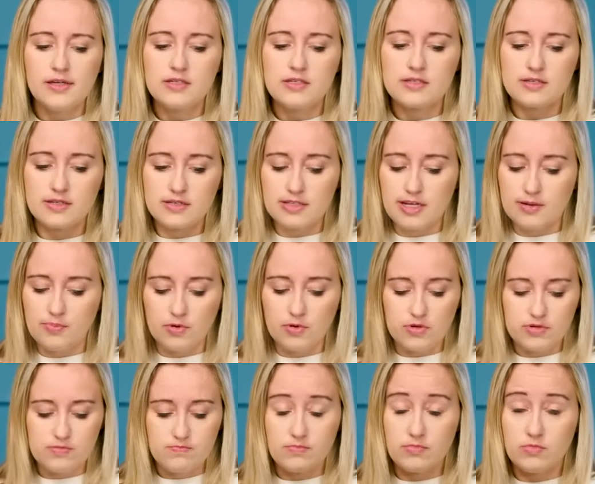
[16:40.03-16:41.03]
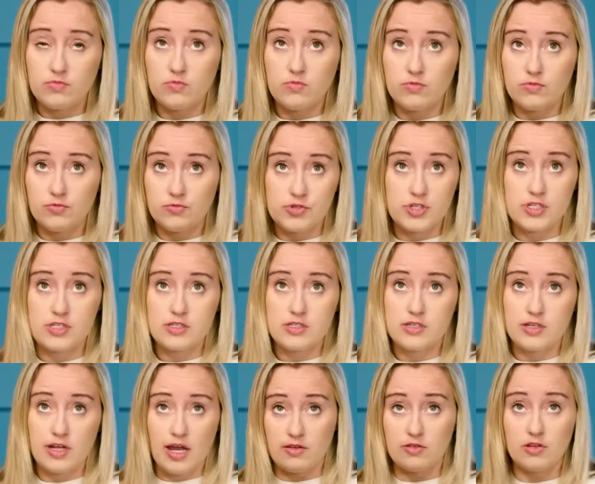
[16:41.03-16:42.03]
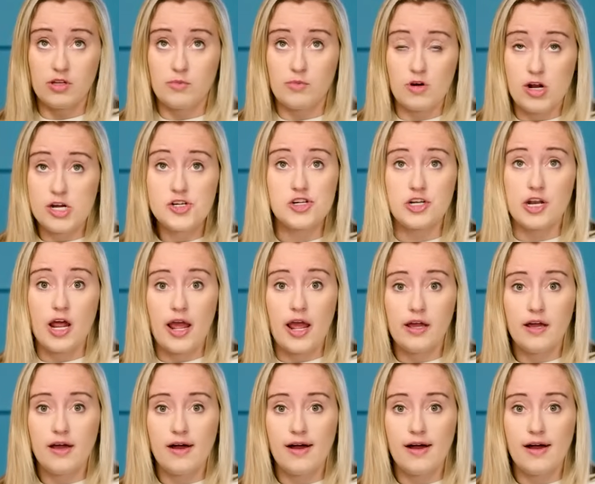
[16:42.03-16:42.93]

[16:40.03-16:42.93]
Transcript: since April, since, yeah, Liberation Day,